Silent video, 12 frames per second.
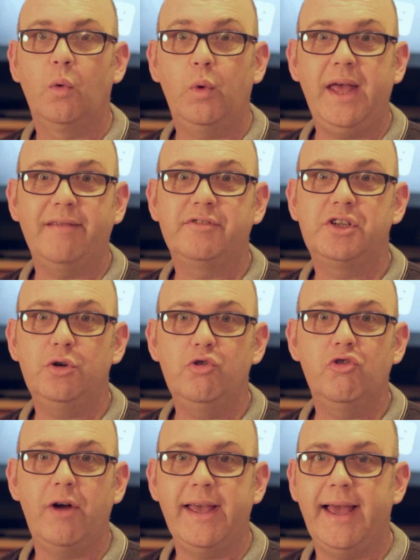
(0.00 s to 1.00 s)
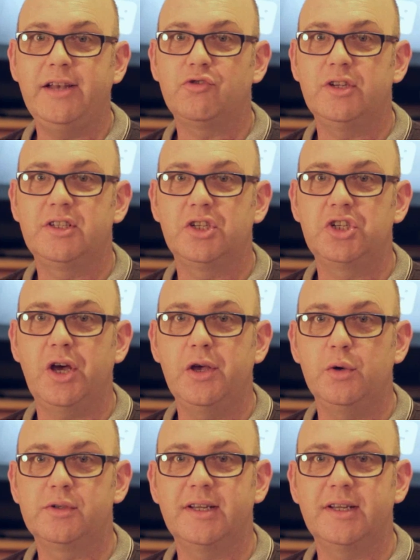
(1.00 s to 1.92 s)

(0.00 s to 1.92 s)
We have two great entries to show you,